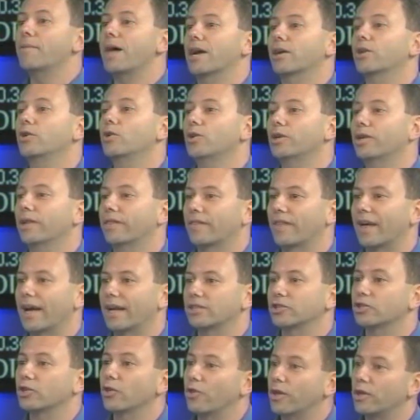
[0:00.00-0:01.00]
good at that,
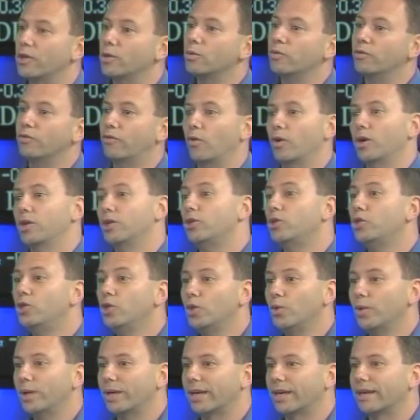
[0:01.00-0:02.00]
so then you avoid
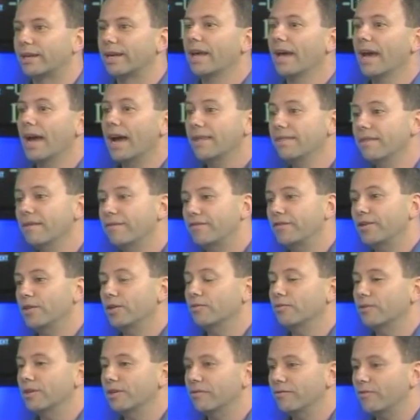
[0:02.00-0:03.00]
doing it. And the fear
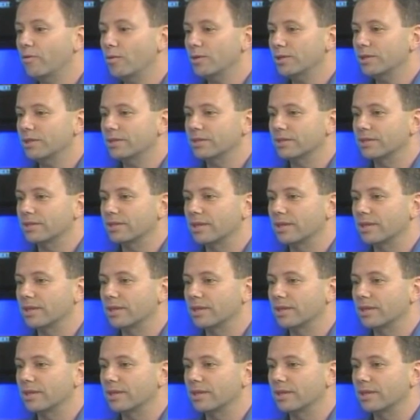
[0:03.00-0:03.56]
reinforces itself.